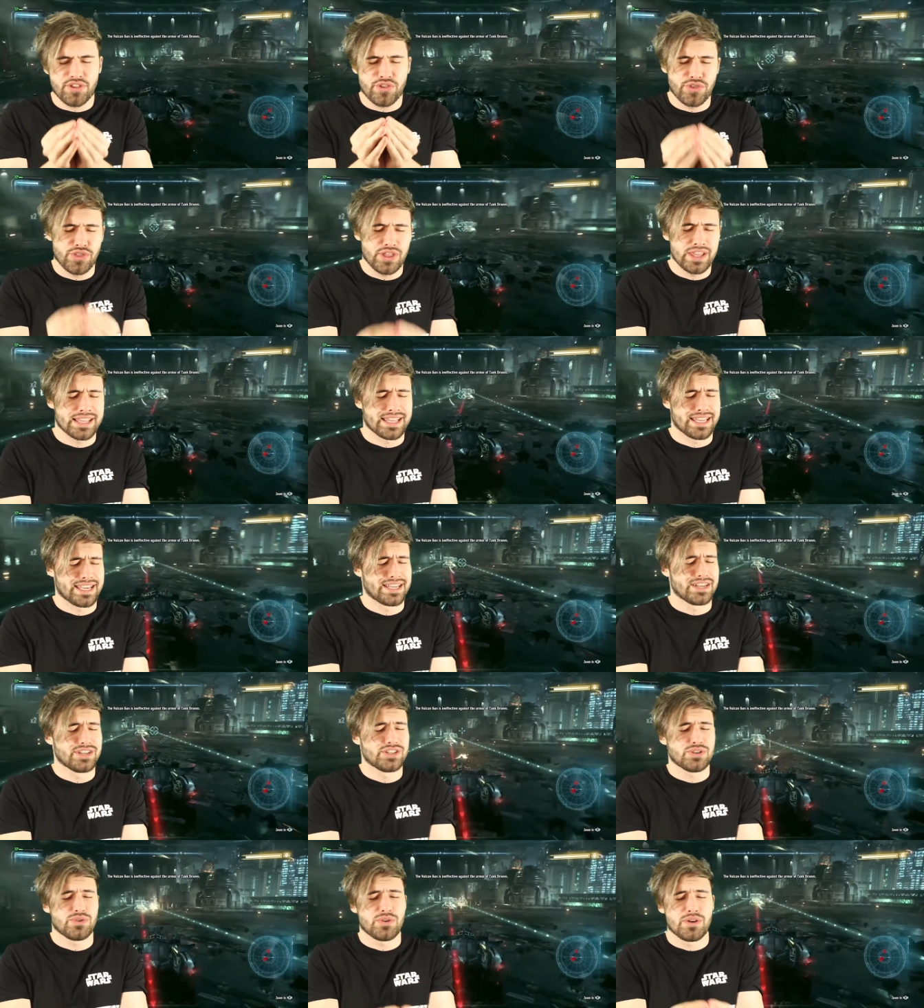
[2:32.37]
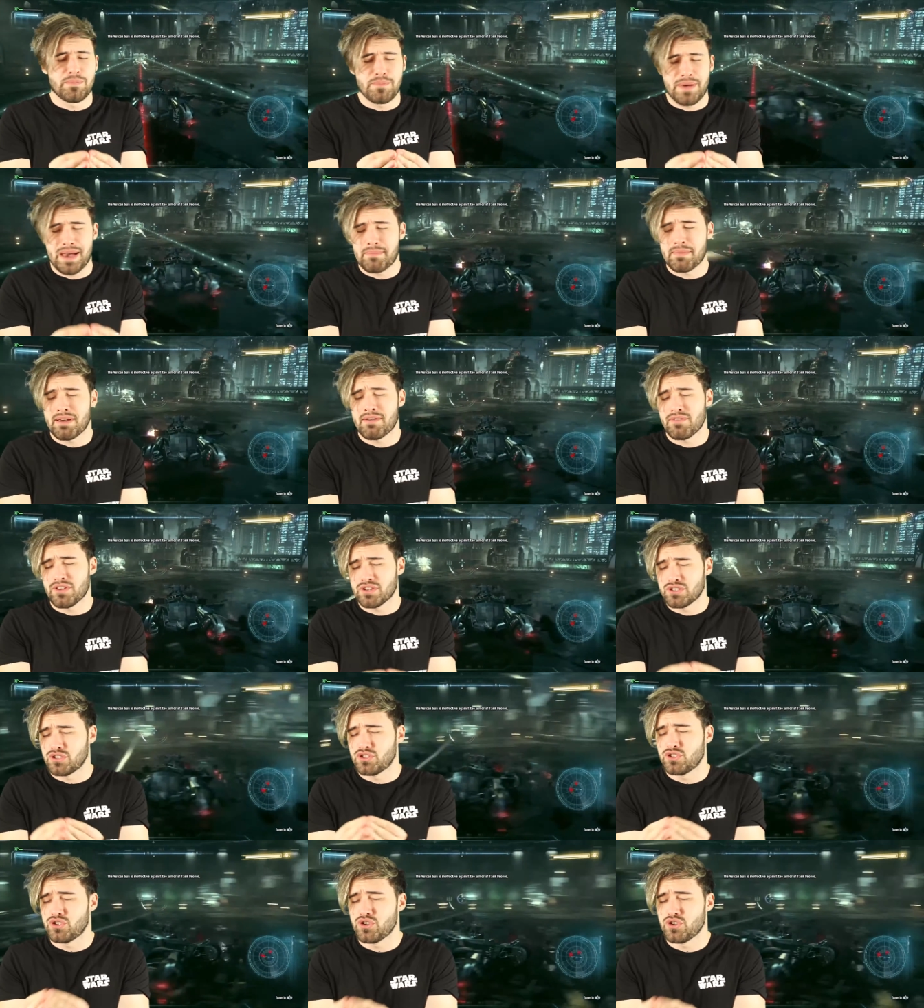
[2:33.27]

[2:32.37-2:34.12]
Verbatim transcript: I think they're going to do it in Batman vs